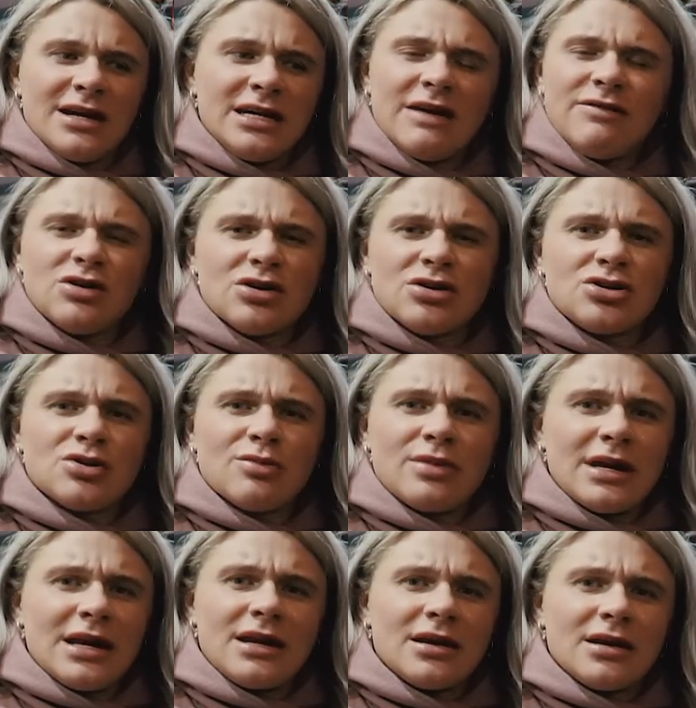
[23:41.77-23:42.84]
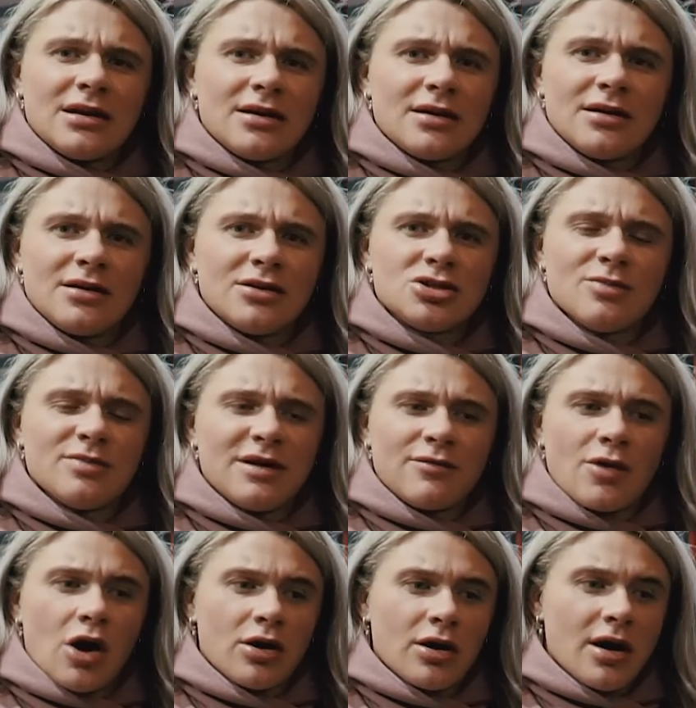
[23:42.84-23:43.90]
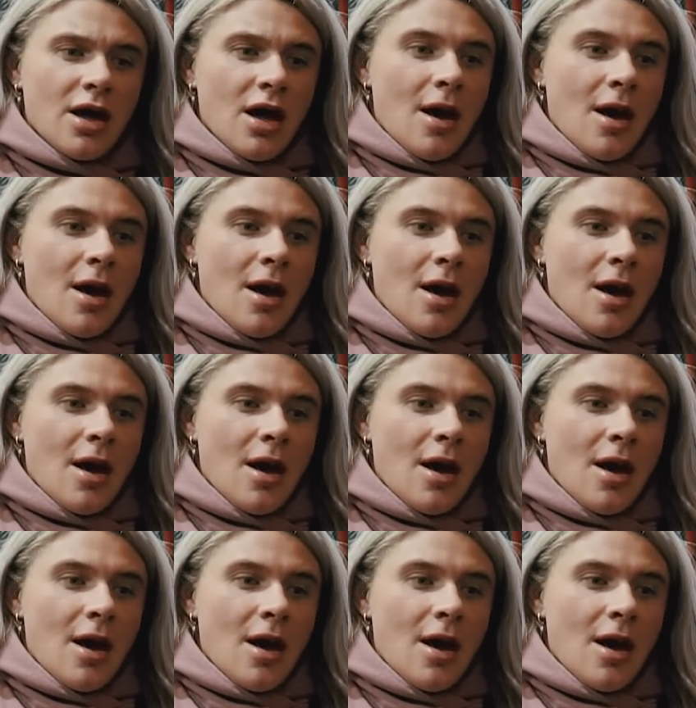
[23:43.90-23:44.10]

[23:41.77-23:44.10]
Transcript: you've done something wrong.